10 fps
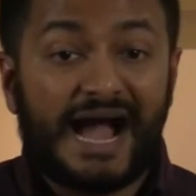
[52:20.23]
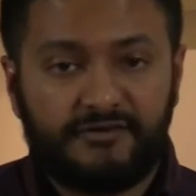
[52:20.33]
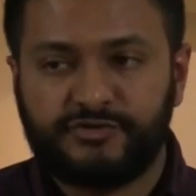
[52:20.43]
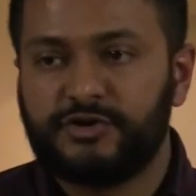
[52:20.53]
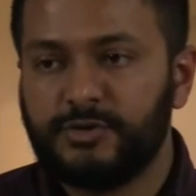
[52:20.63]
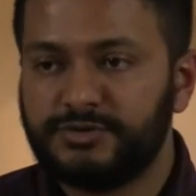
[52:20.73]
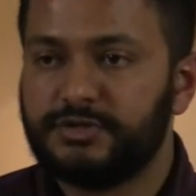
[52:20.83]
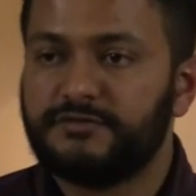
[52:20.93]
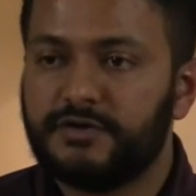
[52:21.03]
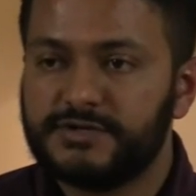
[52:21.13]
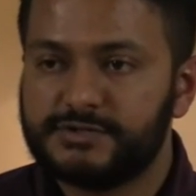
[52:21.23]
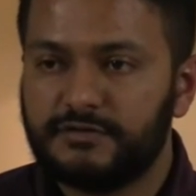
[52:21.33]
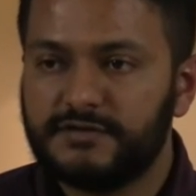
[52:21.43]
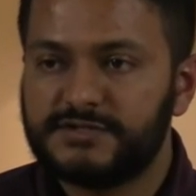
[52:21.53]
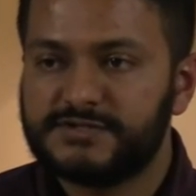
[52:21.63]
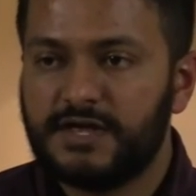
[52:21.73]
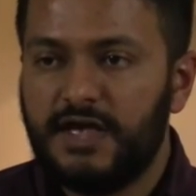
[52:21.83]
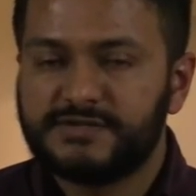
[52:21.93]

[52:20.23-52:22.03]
after you deliver a service.